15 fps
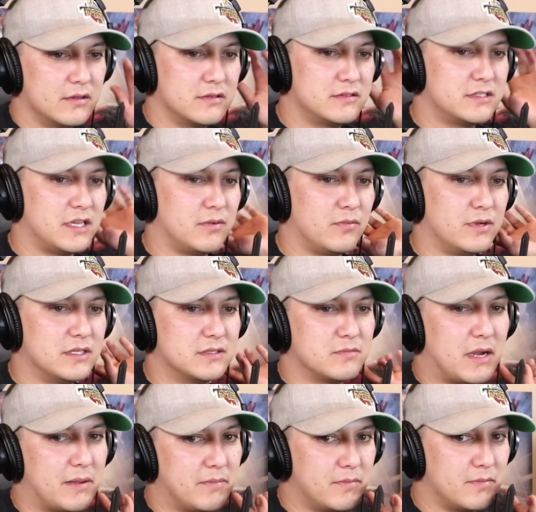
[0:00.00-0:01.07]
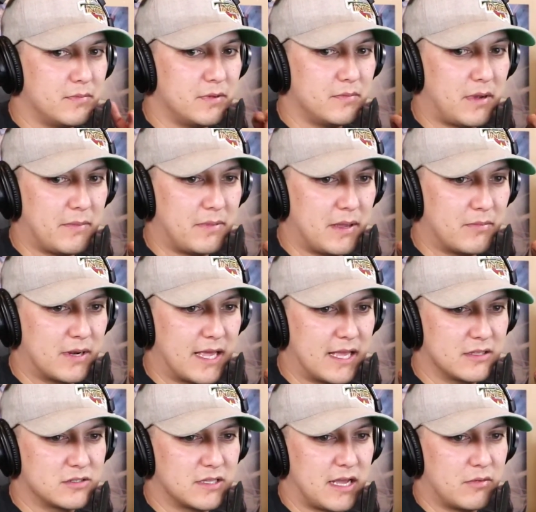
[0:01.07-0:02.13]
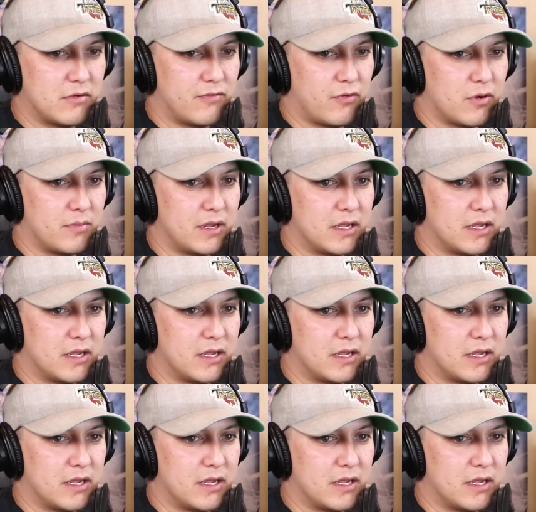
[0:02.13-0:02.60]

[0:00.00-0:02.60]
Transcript: TintWiz might be able to answer that one for me.